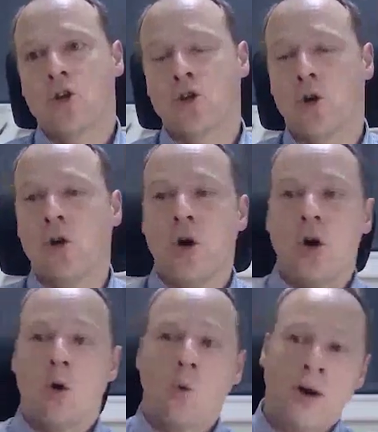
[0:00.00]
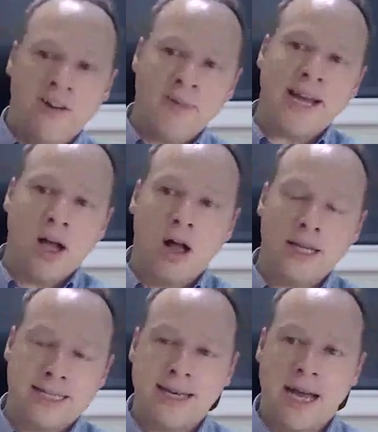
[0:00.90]
So one of my
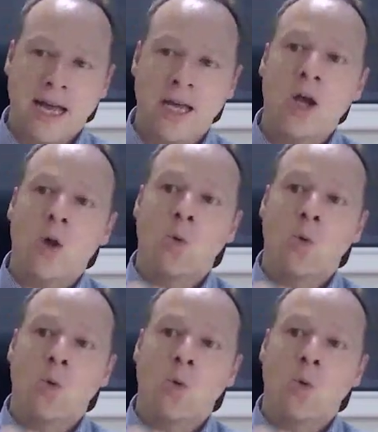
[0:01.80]
colleagues and I